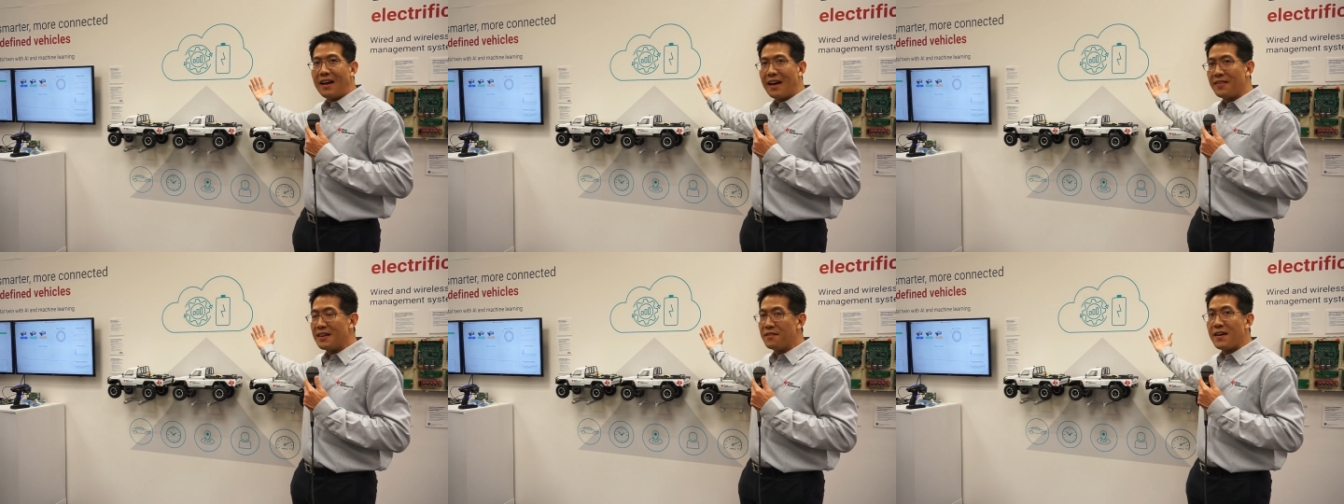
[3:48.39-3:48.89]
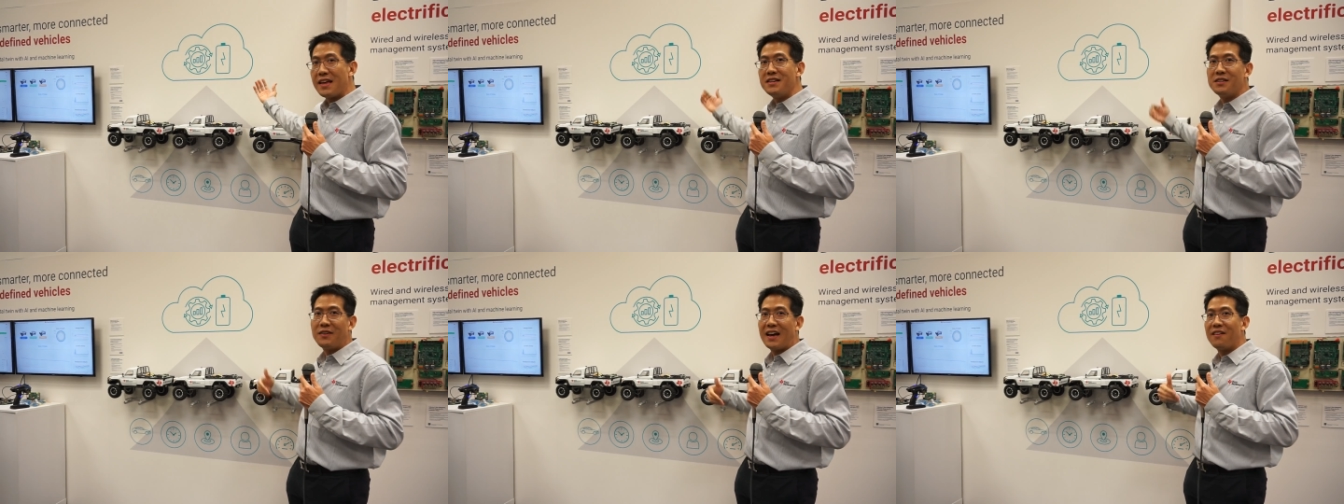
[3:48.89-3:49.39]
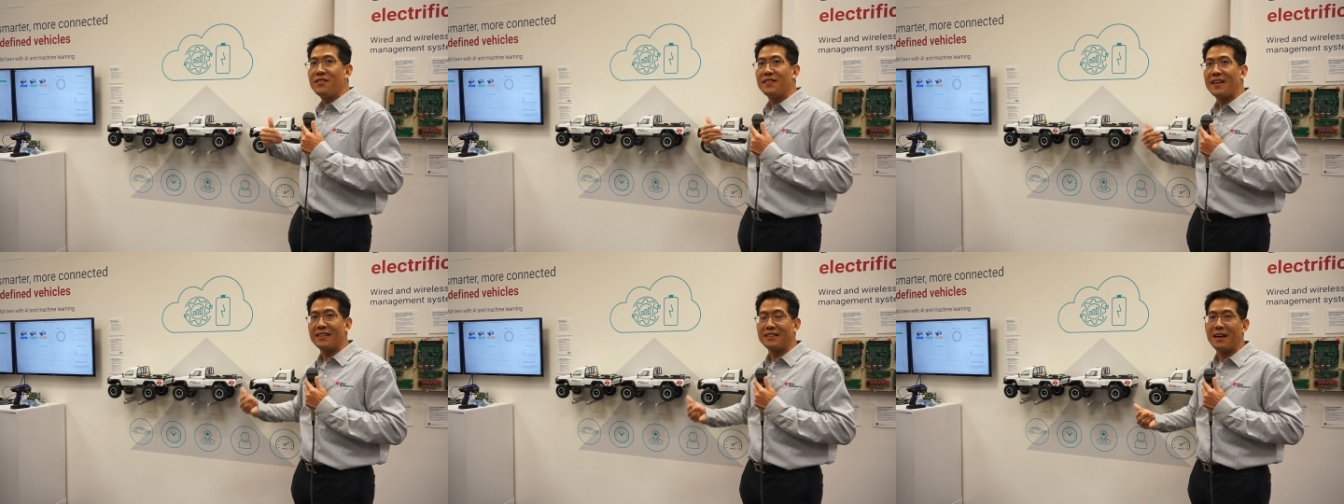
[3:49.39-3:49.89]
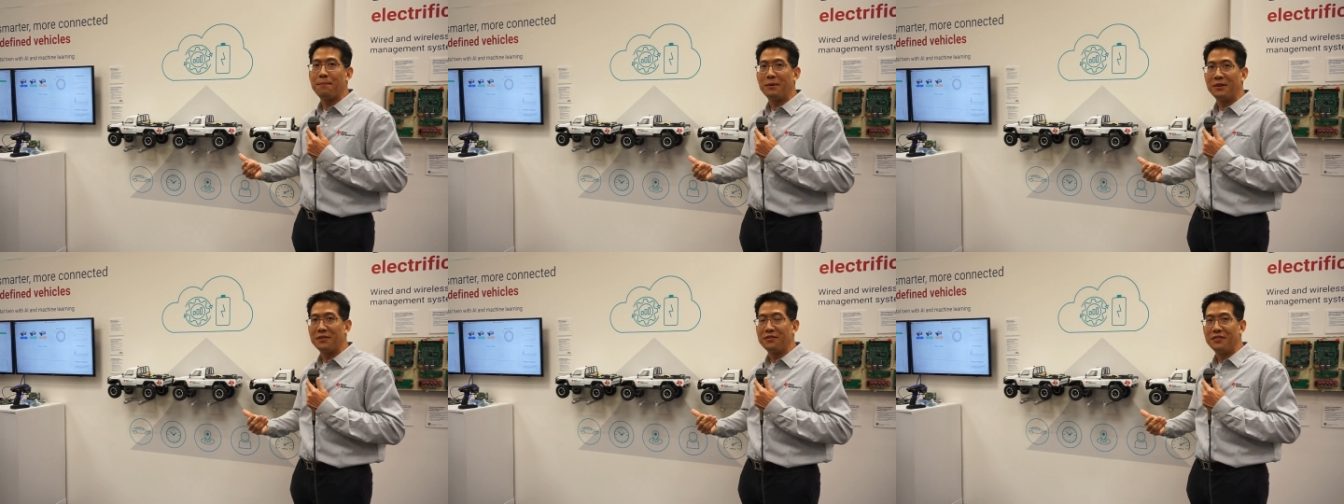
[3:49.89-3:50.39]
And the advantage of having that type
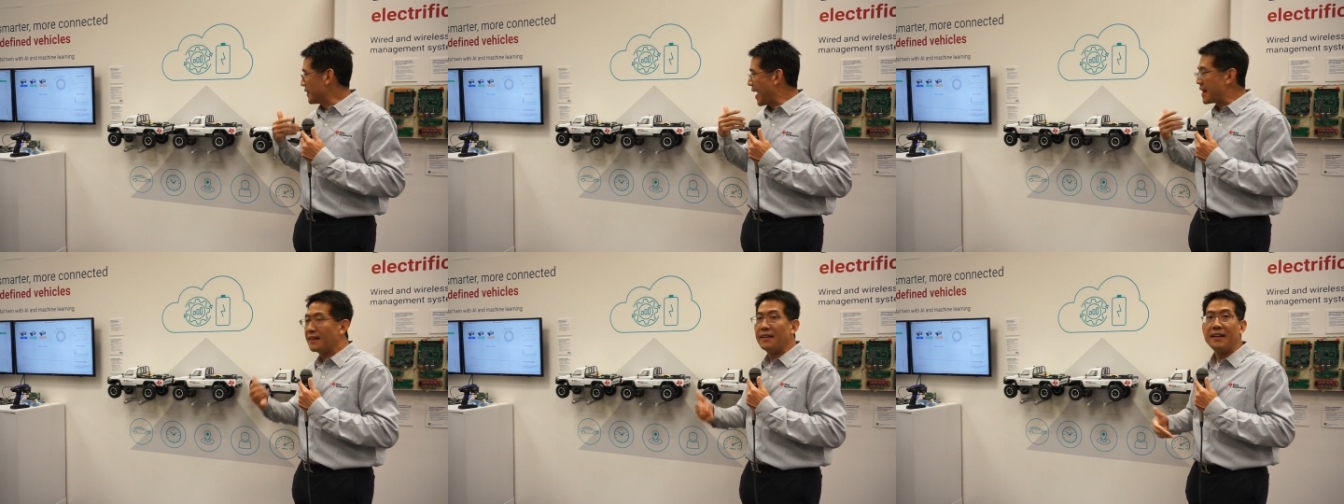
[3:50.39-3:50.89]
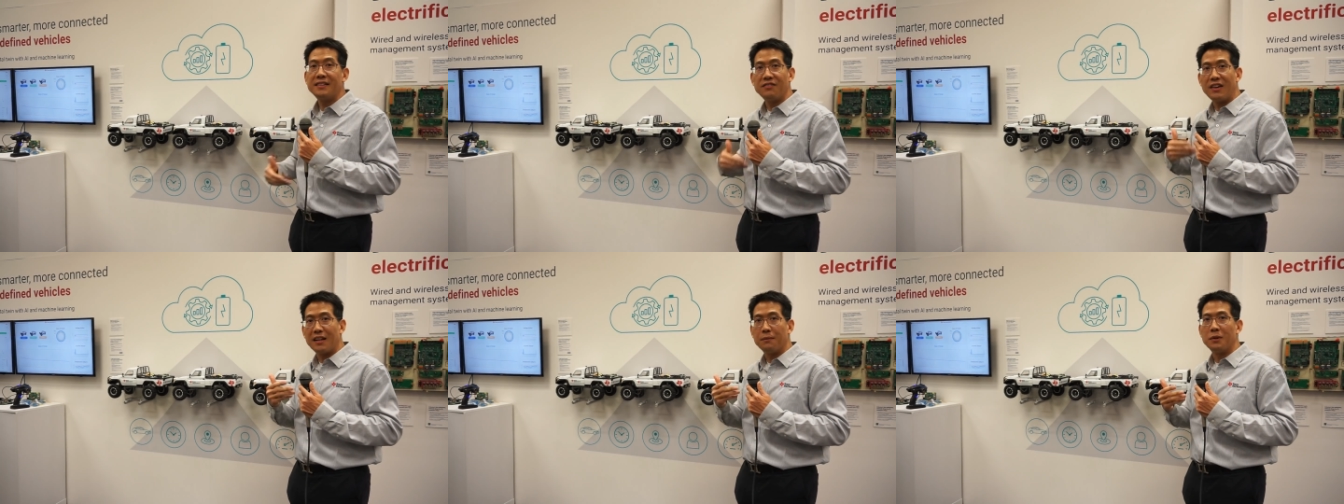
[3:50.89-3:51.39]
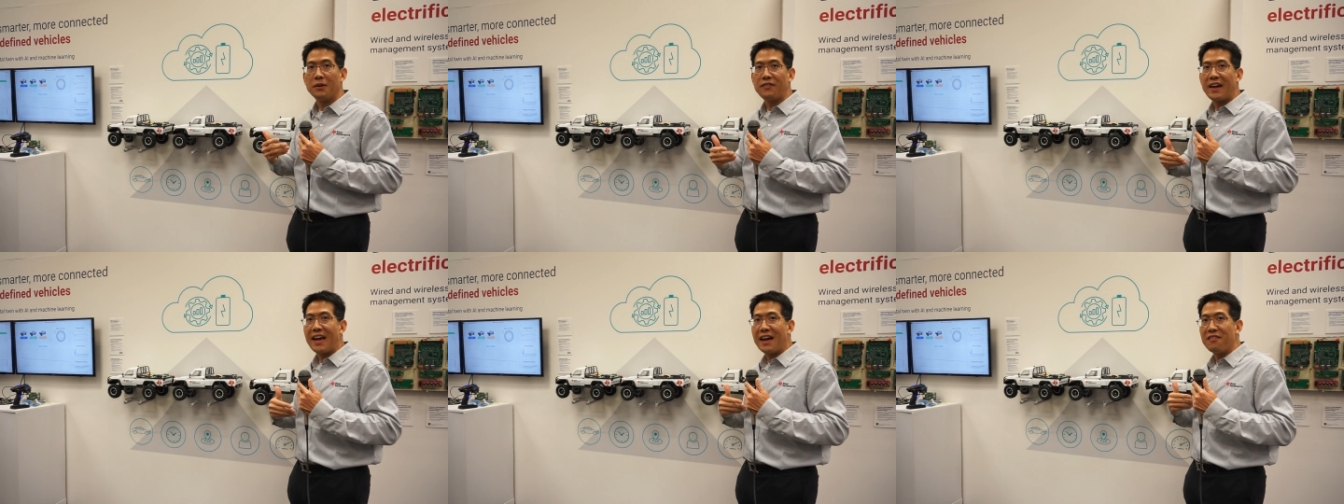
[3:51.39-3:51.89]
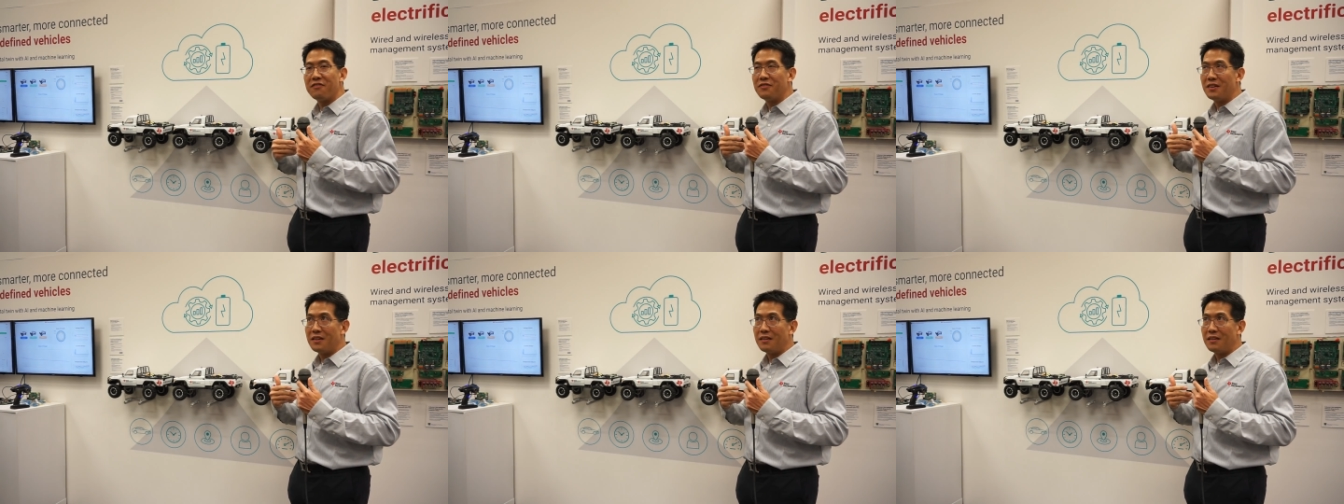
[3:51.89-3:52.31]
of analytics available, if I have,